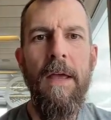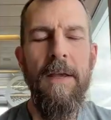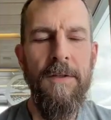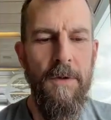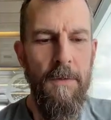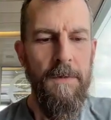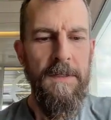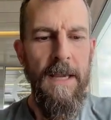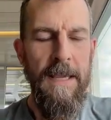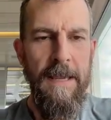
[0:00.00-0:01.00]
So you
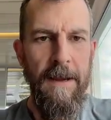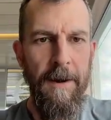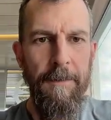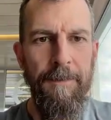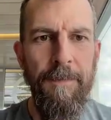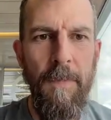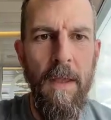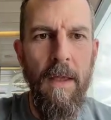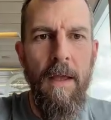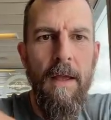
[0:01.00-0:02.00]
say here,
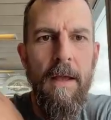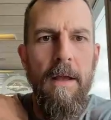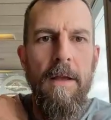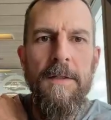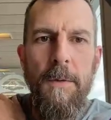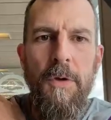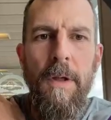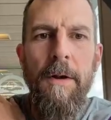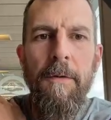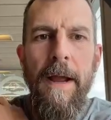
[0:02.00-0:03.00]
social
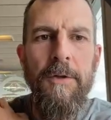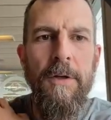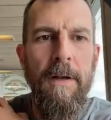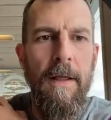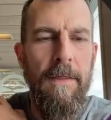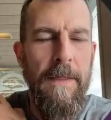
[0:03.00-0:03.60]
interaction,